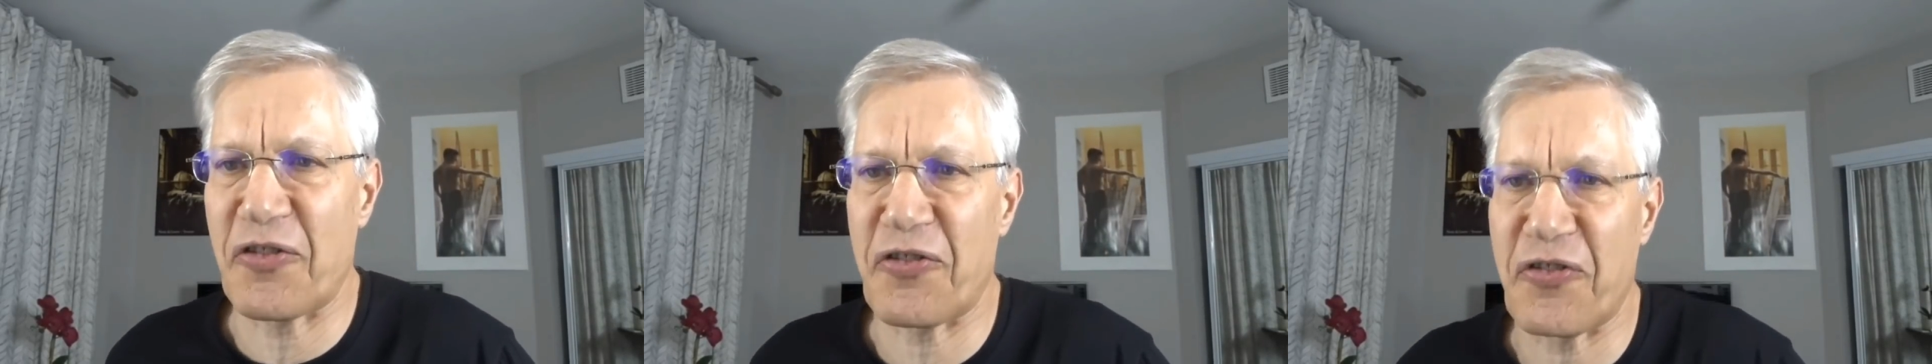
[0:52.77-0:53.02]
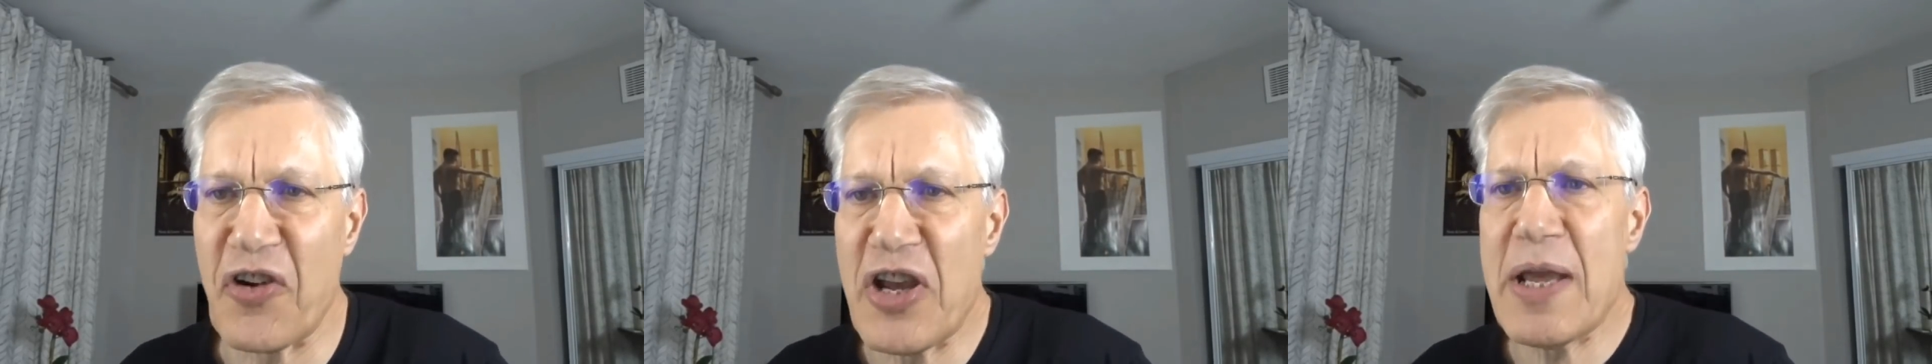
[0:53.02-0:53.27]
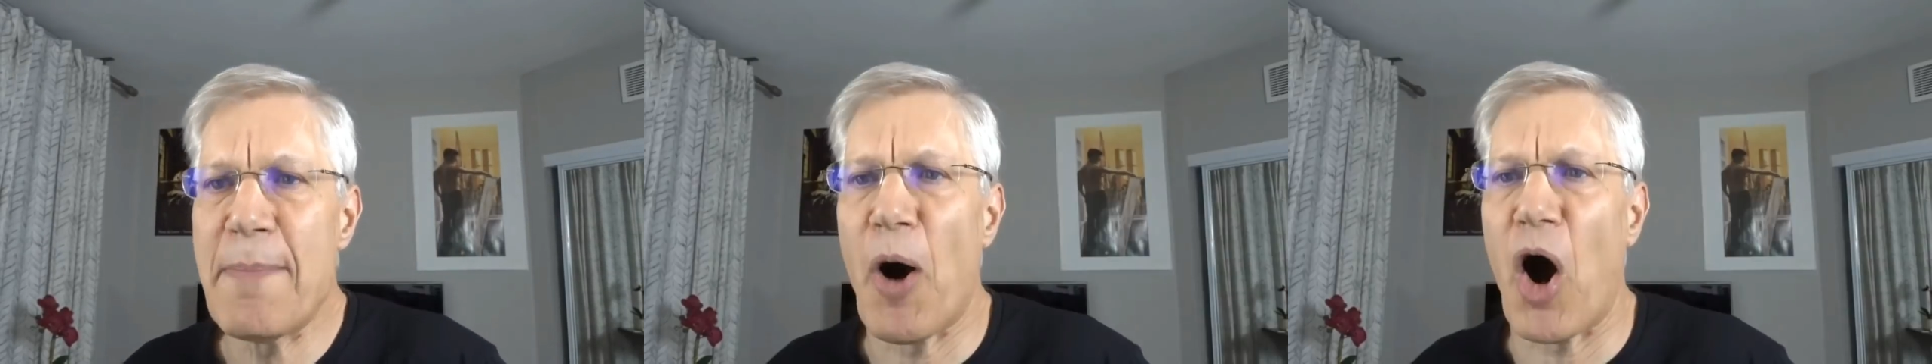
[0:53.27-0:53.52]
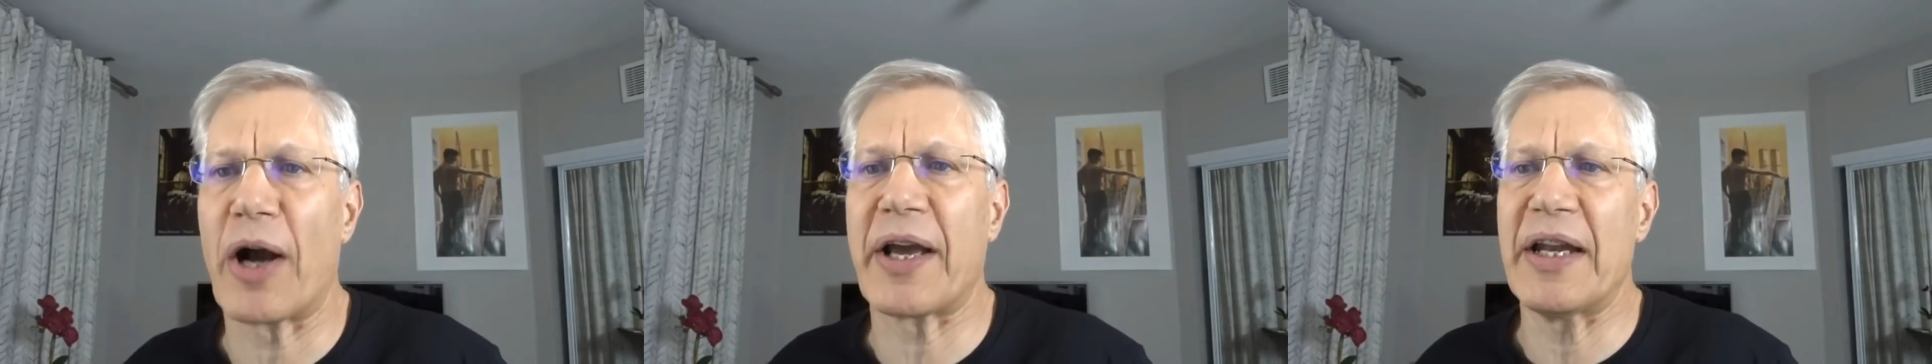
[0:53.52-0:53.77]
free
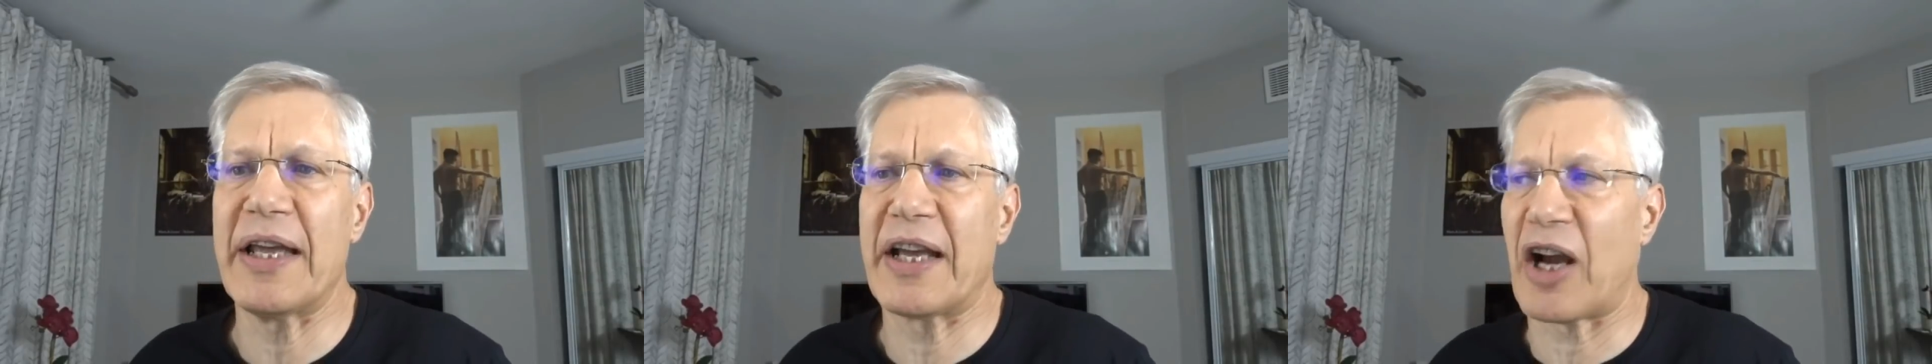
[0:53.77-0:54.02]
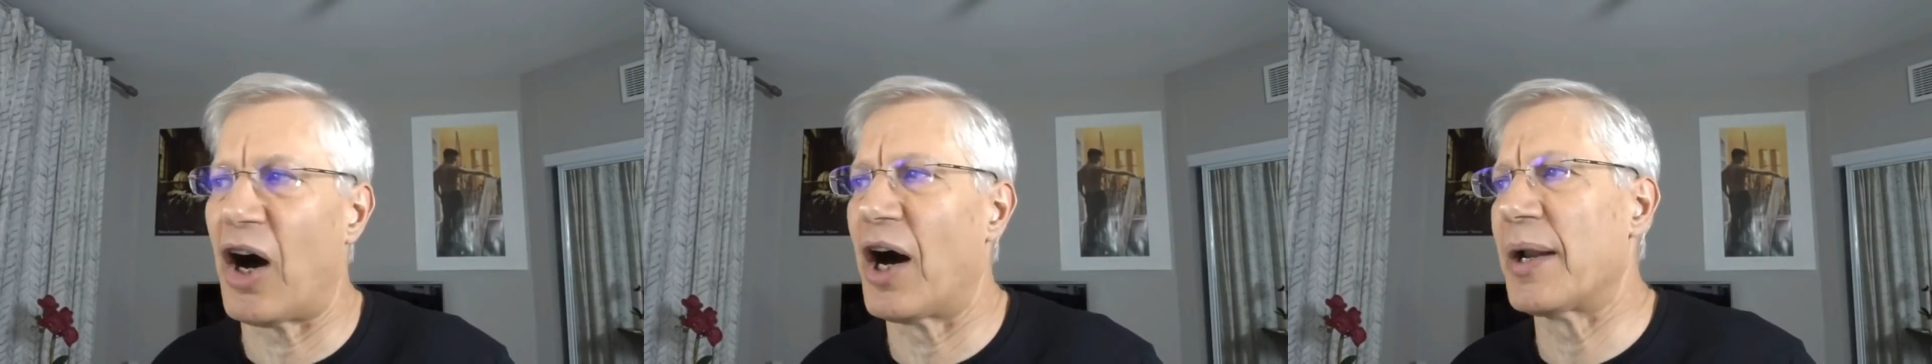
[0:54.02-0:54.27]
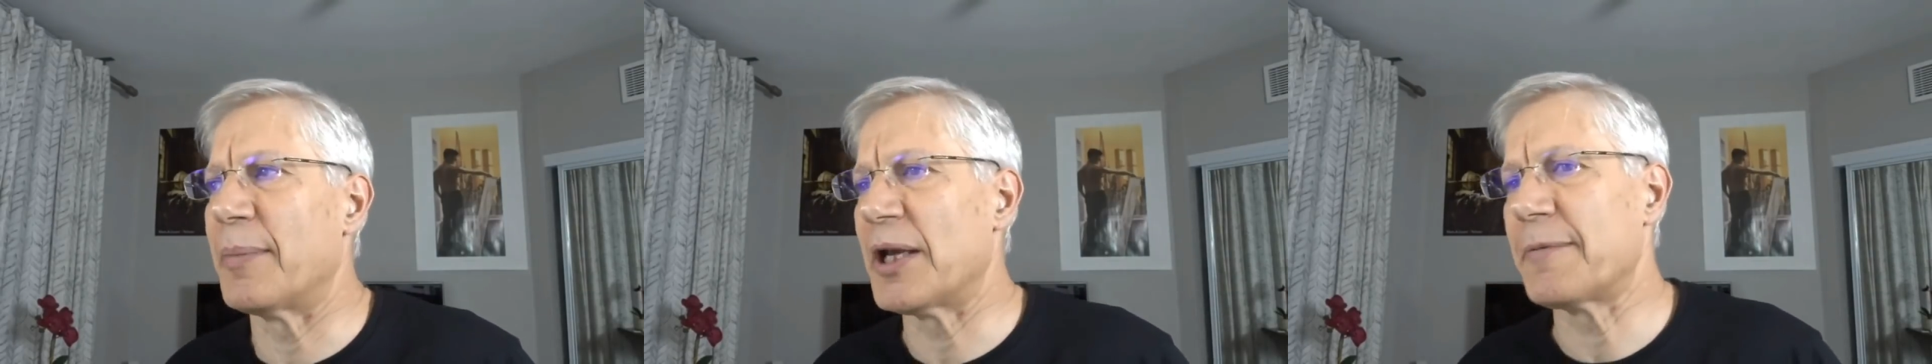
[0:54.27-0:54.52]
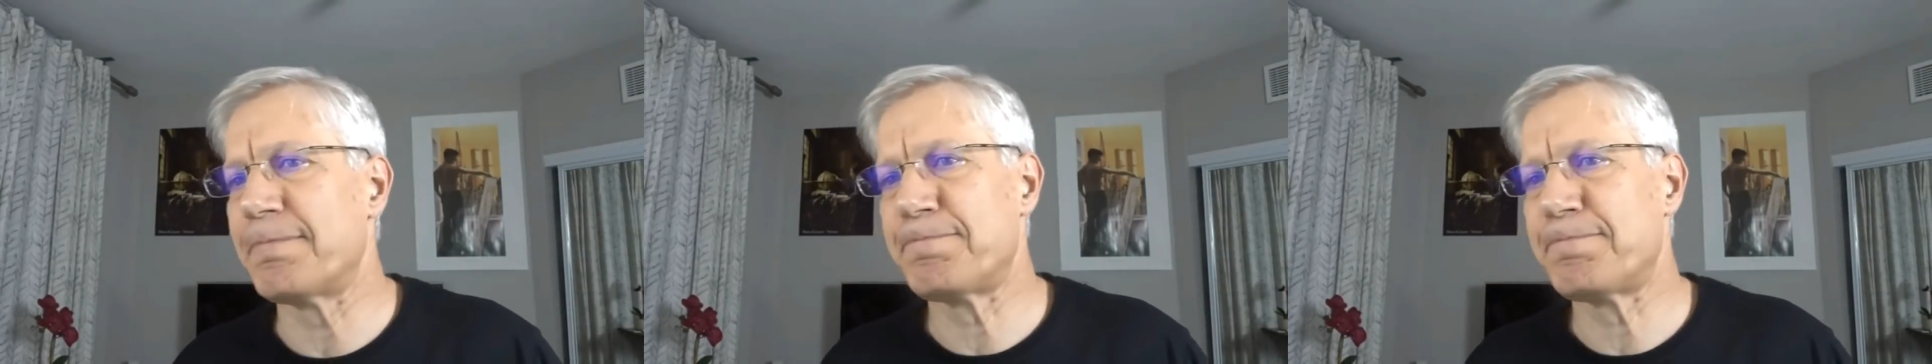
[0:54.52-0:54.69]
market economy,